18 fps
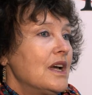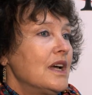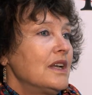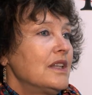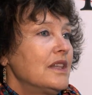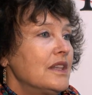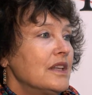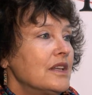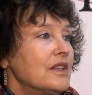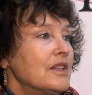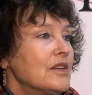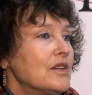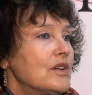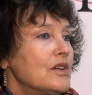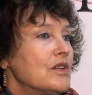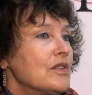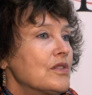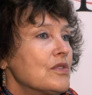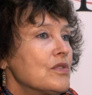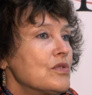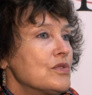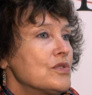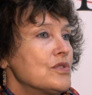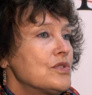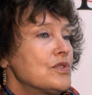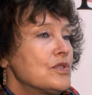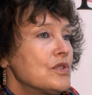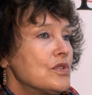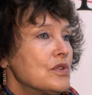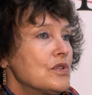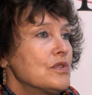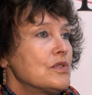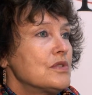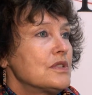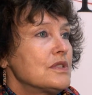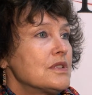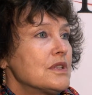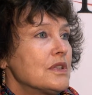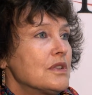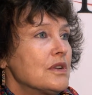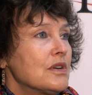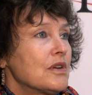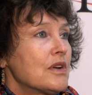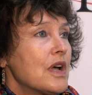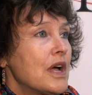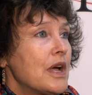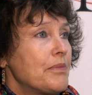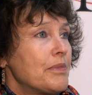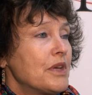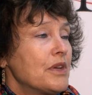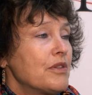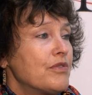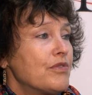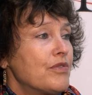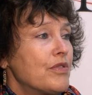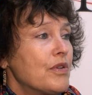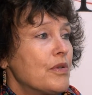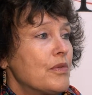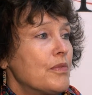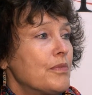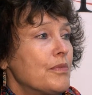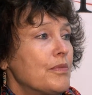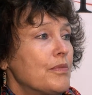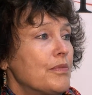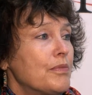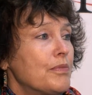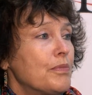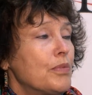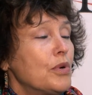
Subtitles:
I think there are concerns that are coming from